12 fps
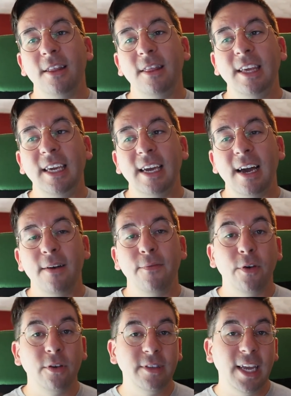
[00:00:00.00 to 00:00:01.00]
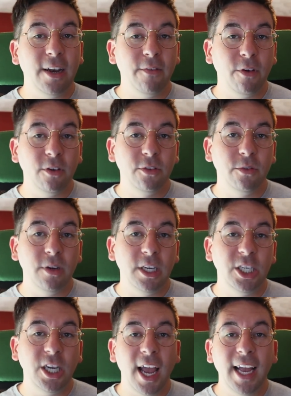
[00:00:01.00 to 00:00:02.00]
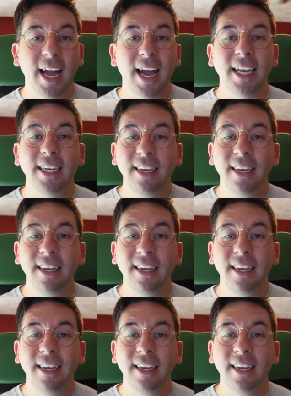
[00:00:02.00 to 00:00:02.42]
the uh, first anniversary Shanghai